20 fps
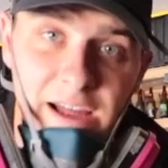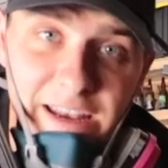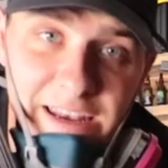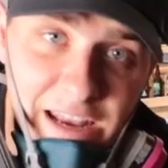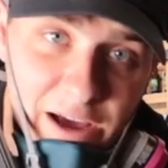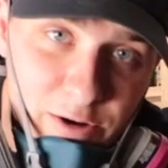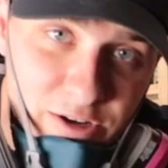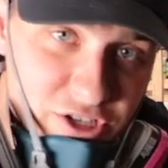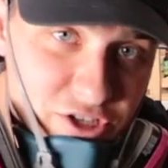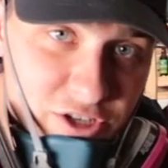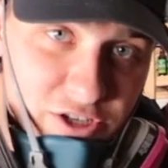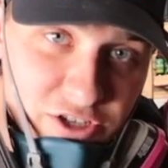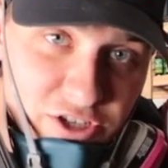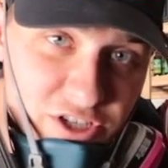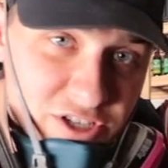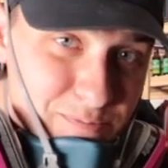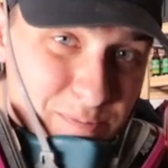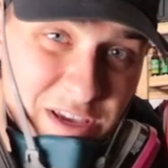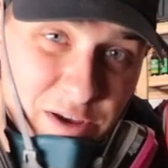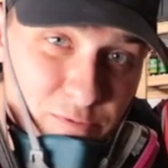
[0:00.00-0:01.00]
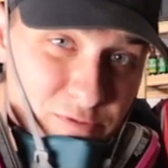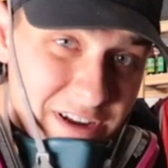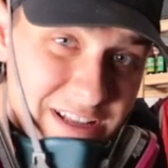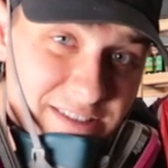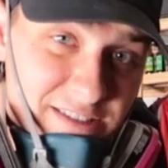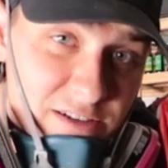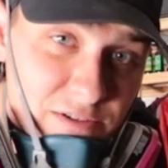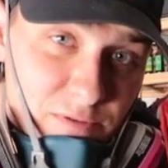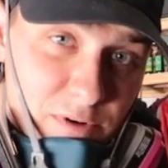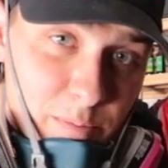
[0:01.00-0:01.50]
Now it should just be
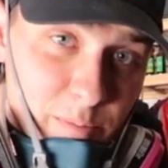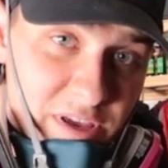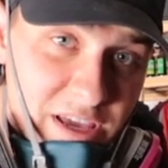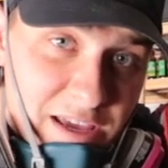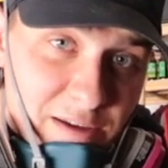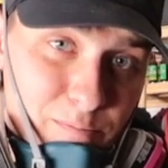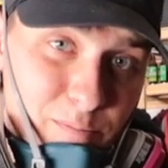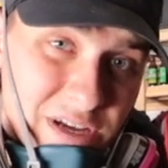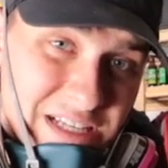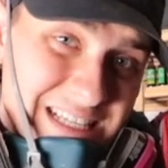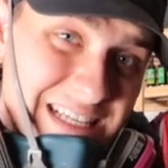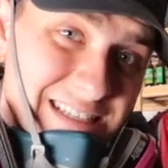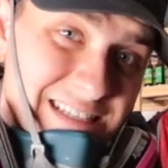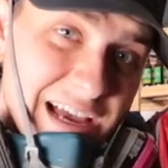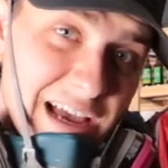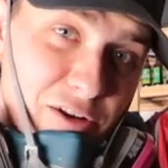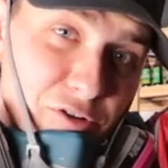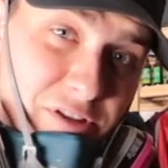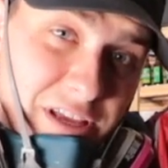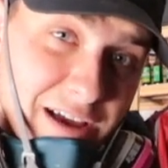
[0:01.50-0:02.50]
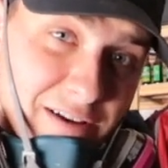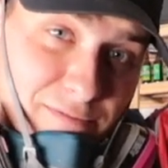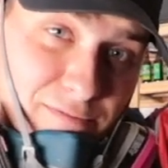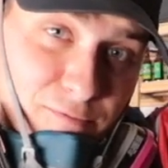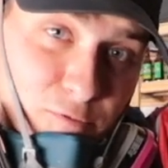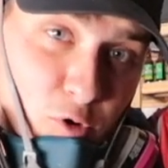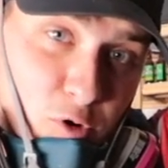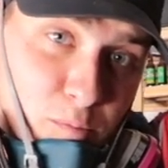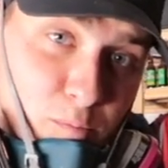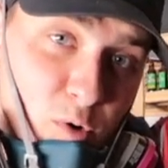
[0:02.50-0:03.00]
rinse and repeat, but since I only have
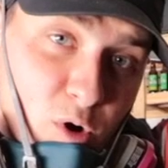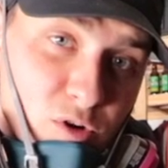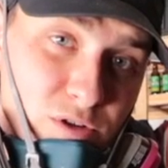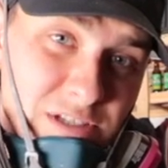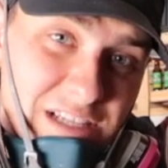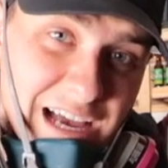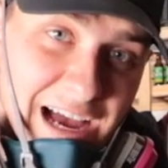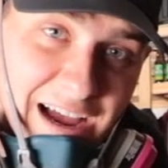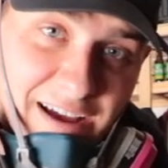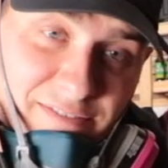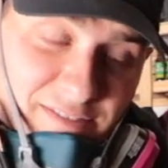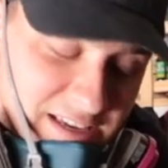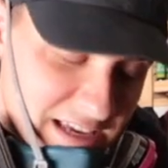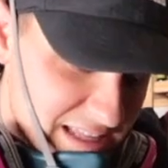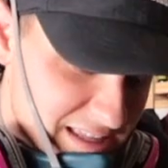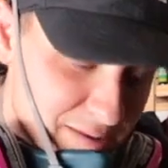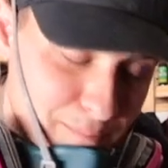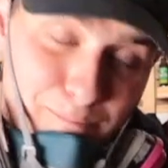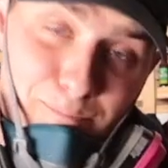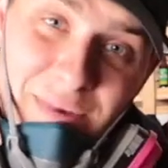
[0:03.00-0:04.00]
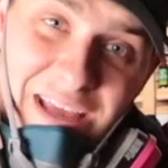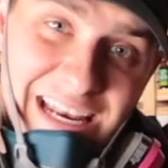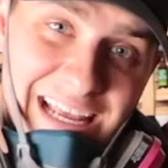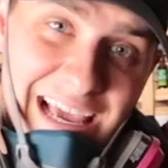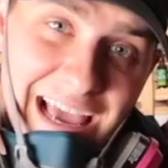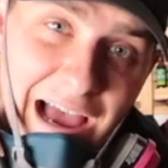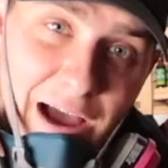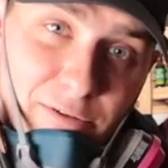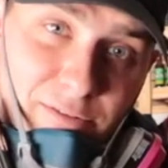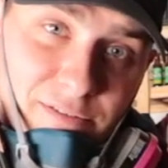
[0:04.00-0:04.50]
four molds, I have to get the
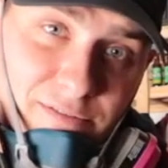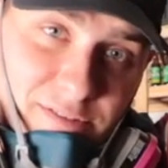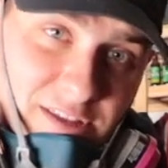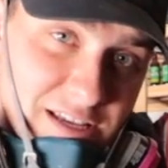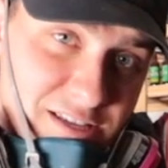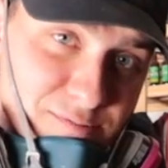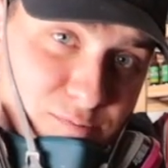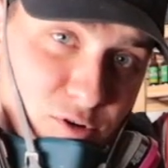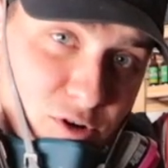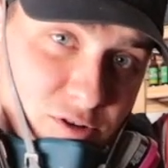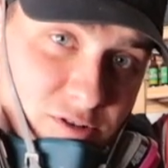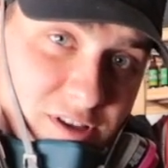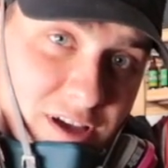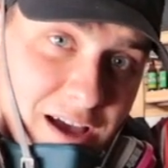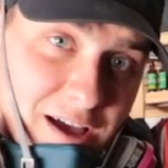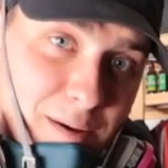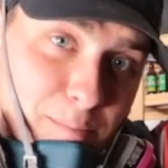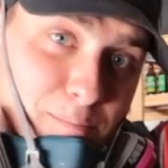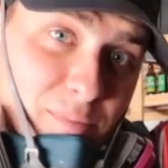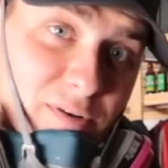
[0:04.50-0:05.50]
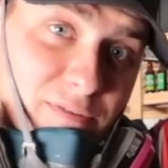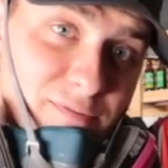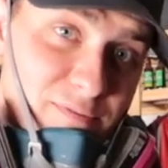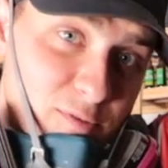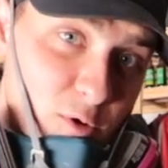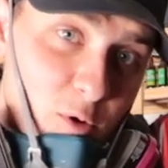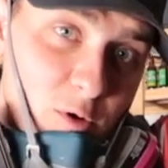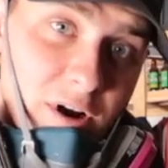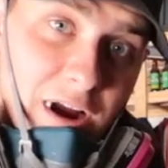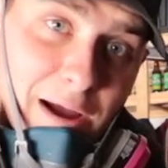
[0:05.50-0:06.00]
mini out of this mold
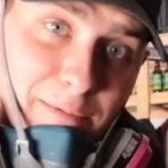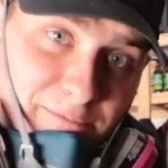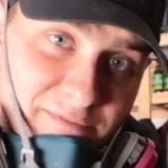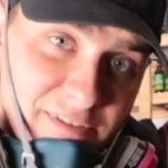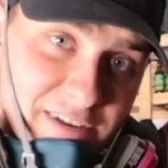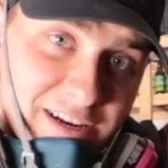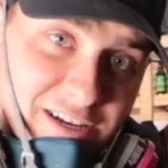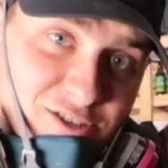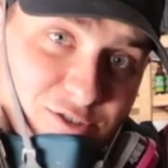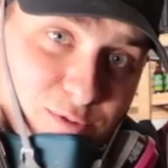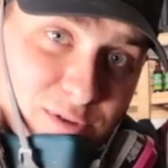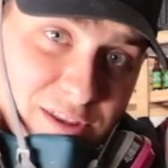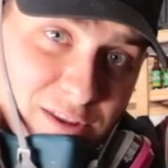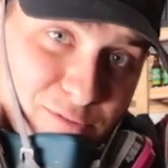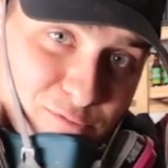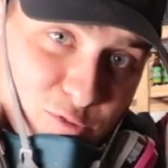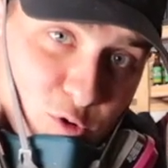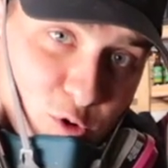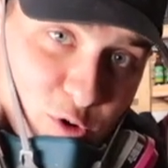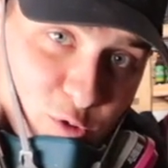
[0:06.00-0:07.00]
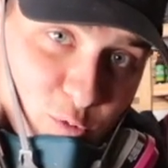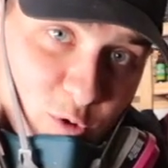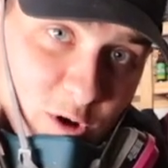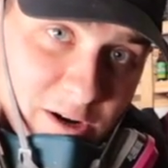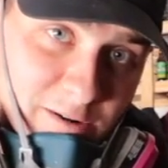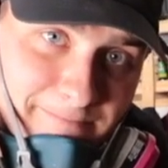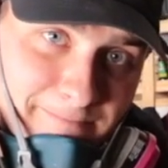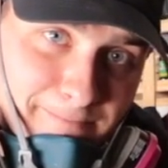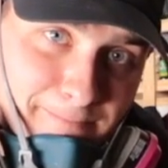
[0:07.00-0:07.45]
before I'm finished with the fourth one.